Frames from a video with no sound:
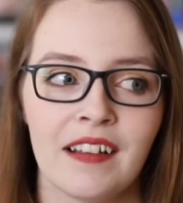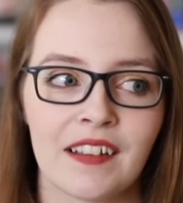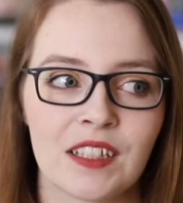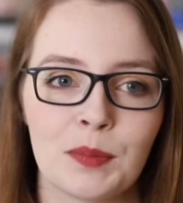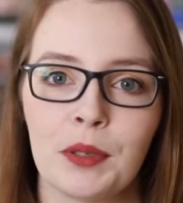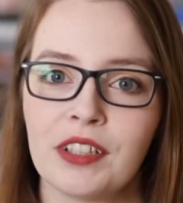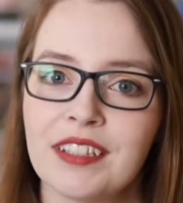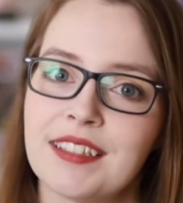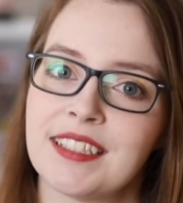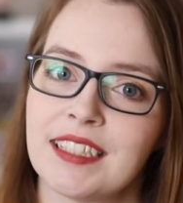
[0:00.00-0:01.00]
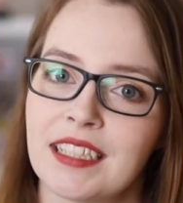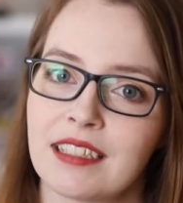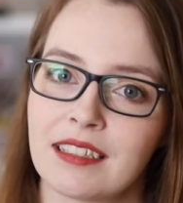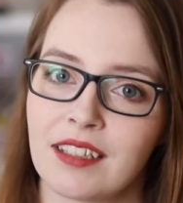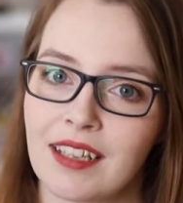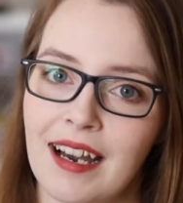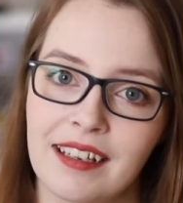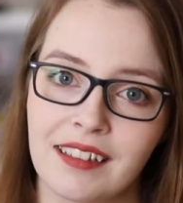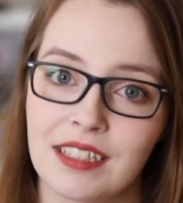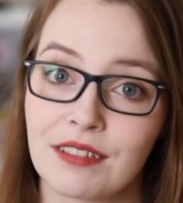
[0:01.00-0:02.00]
experiencing the
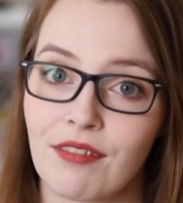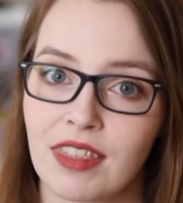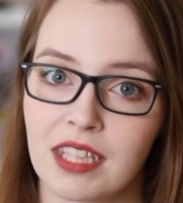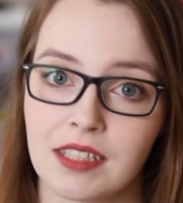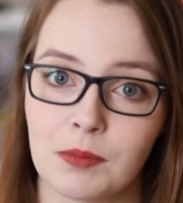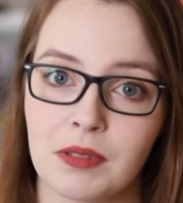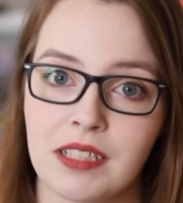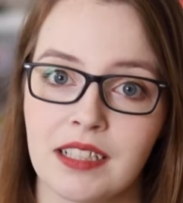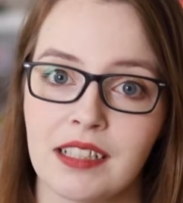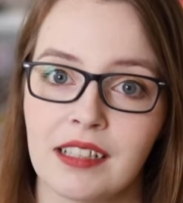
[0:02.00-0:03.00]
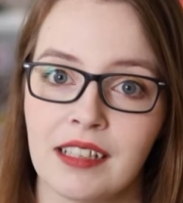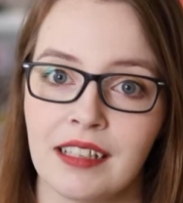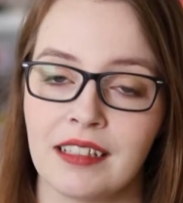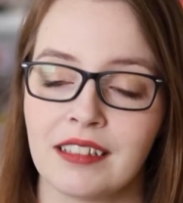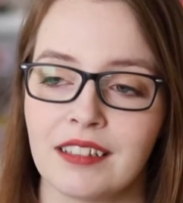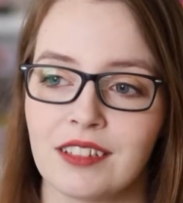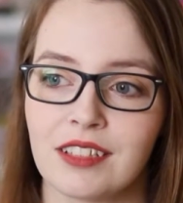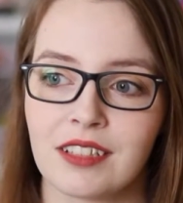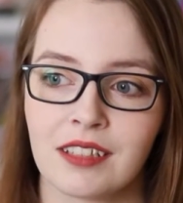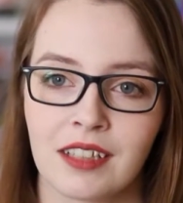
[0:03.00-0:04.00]
island of Thisbe
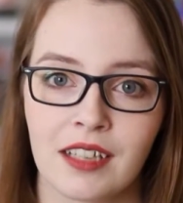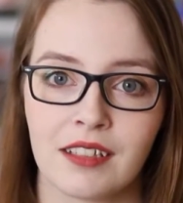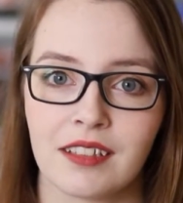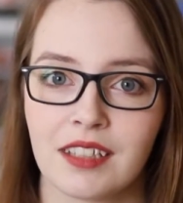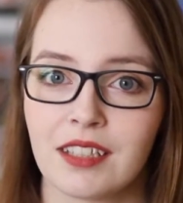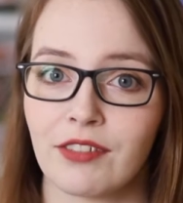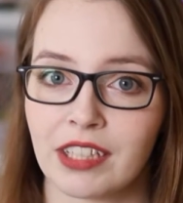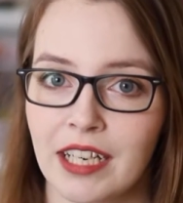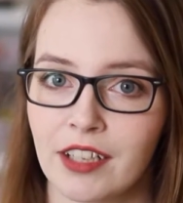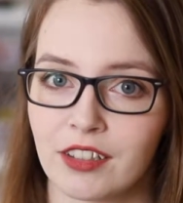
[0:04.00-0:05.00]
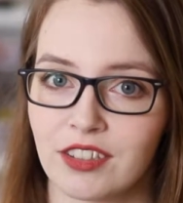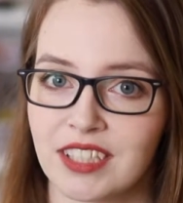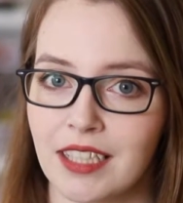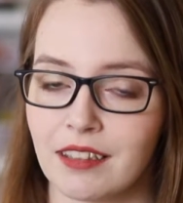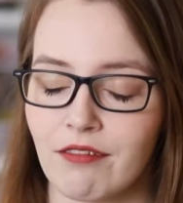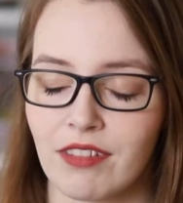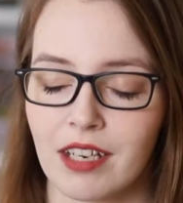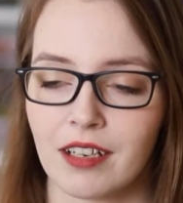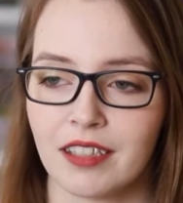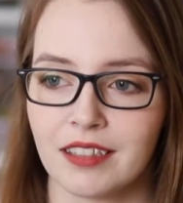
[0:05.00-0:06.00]
and the different characters that live
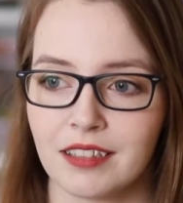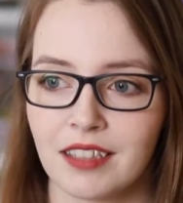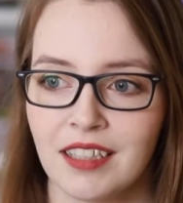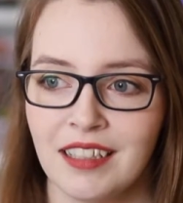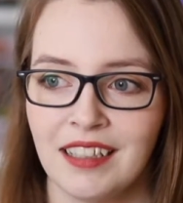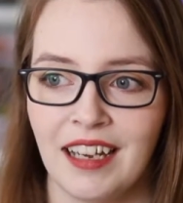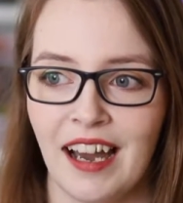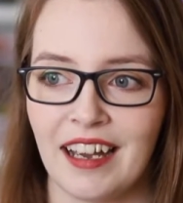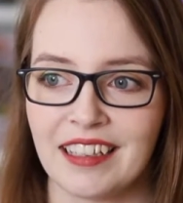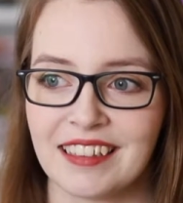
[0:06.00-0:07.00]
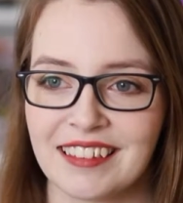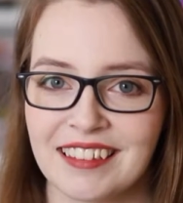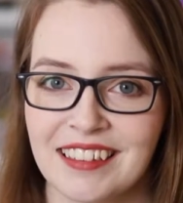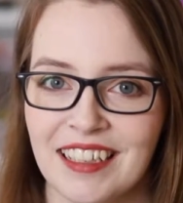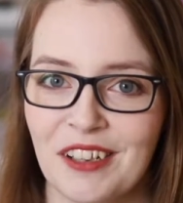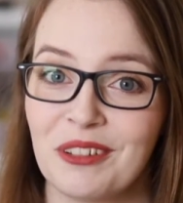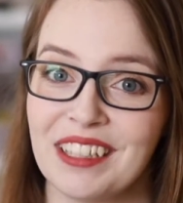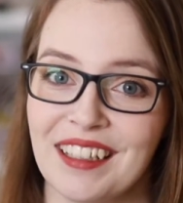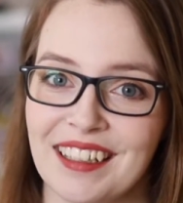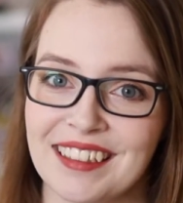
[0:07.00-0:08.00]
there. And I
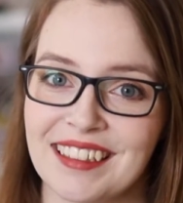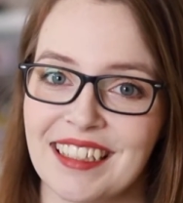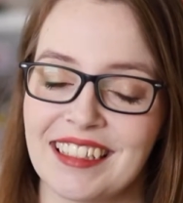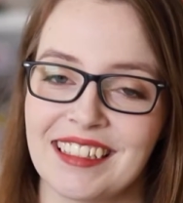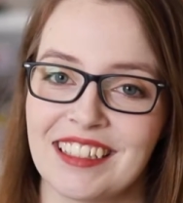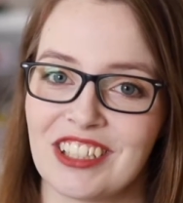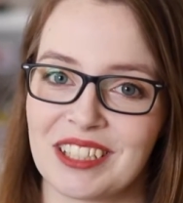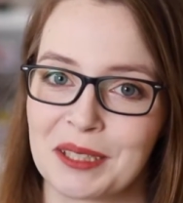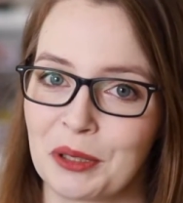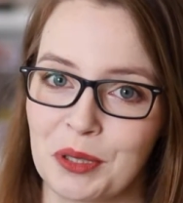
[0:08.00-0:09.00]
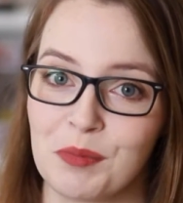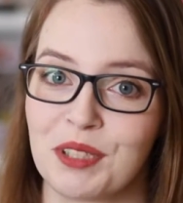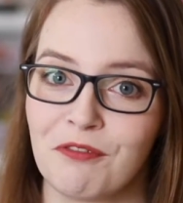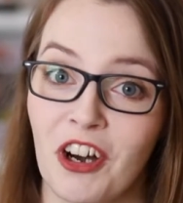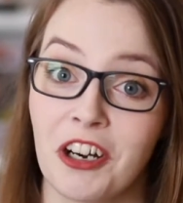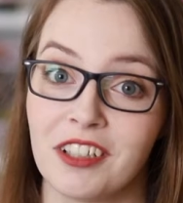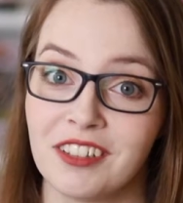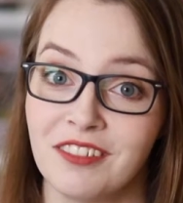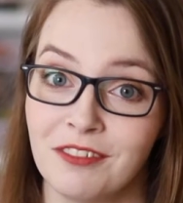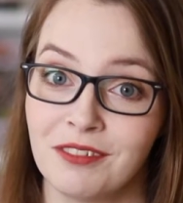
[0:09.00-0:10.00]
really liked it, and it just screams
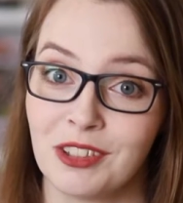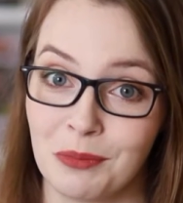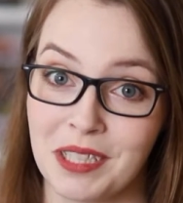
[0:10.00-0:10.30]
fall to